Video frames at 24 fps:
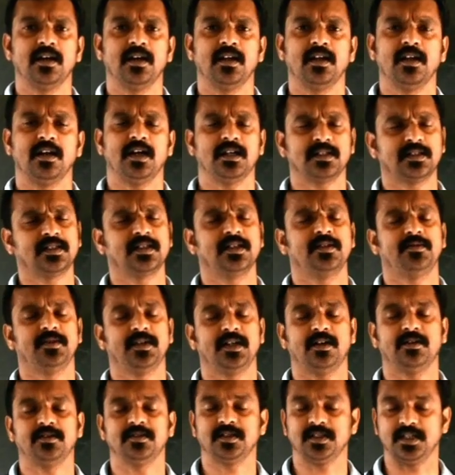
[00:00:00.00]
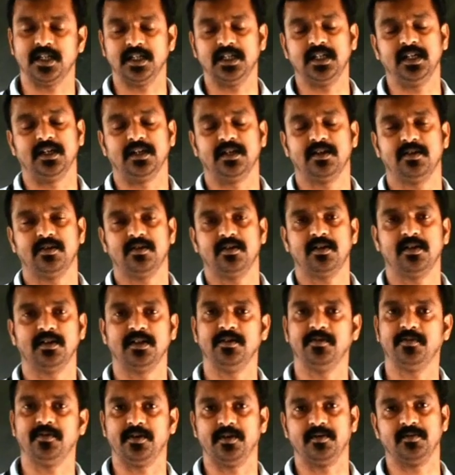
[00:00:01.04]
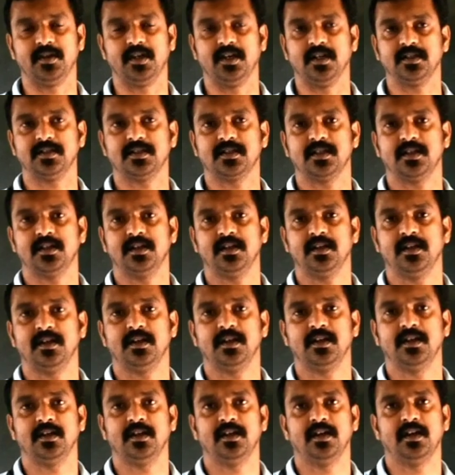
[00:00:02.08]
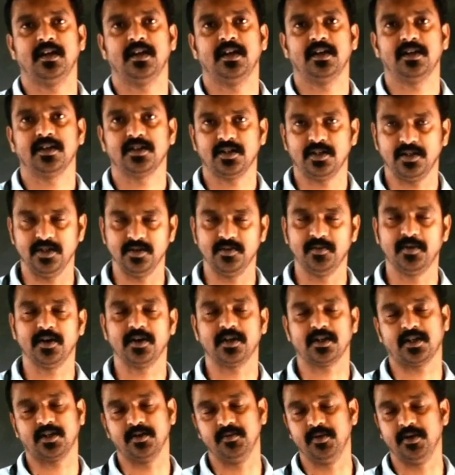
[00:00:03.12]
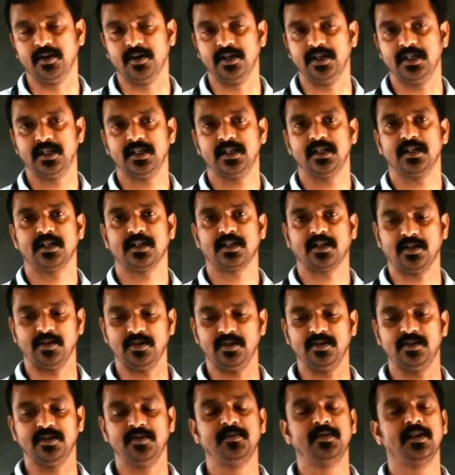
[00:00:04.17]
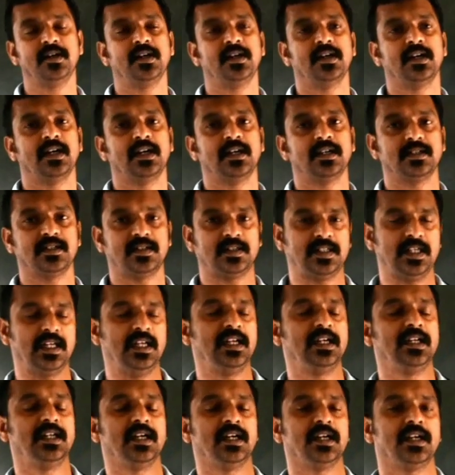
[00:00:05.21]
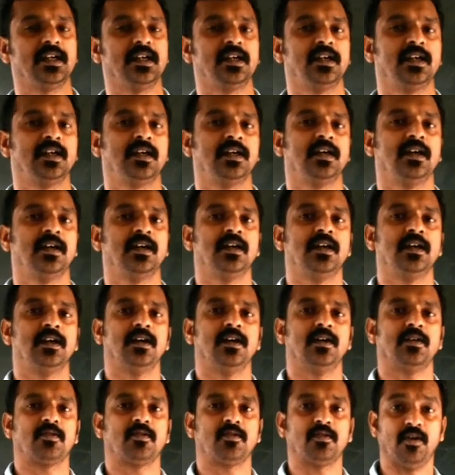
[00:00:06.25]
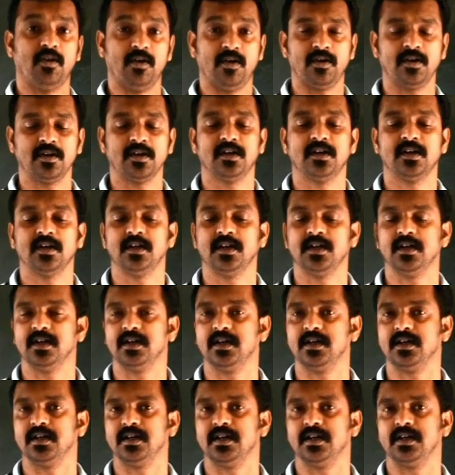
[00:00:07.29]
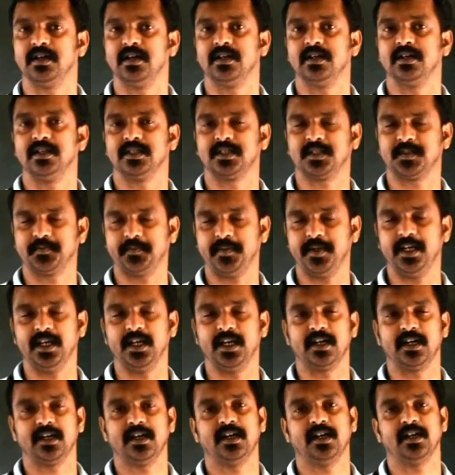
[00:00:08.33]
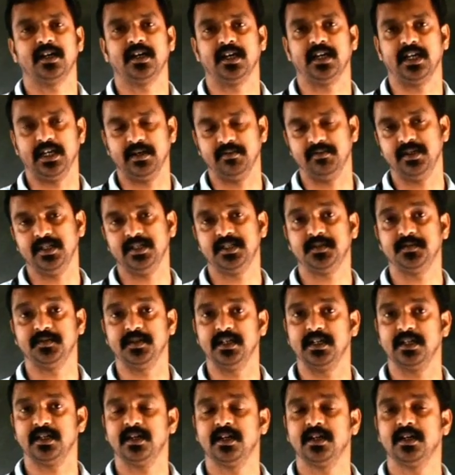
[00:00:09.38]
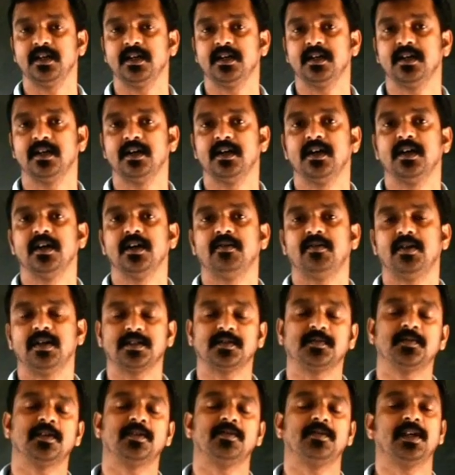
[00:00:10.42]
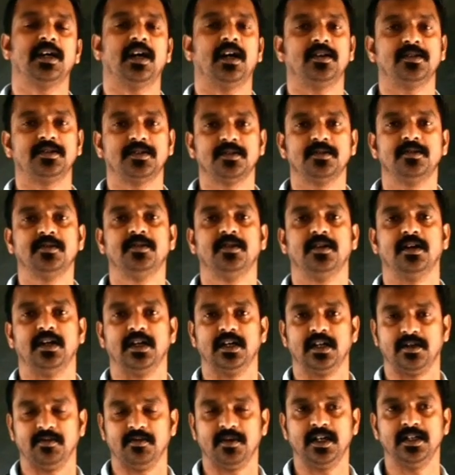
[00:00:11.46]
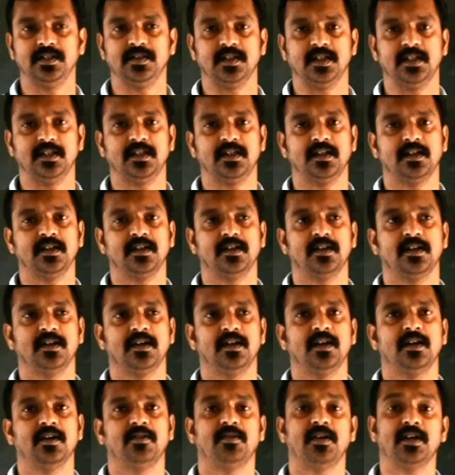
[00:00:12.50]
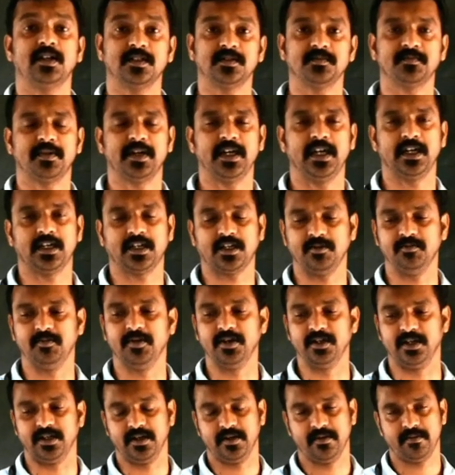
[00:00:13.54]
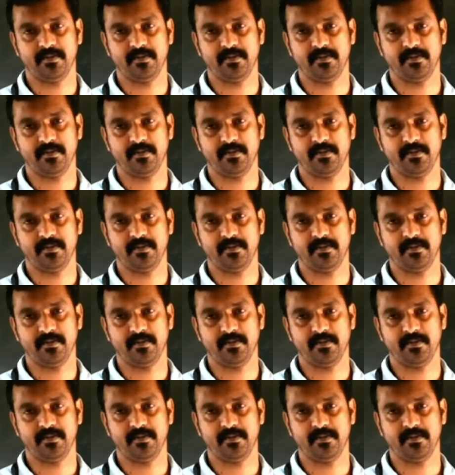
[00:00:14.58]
Last year we have studied all the formulas: cuboid, cube, cylinder, cone, sphere, hemisphere. Once more we have to revise it. What is meant by a cuboid?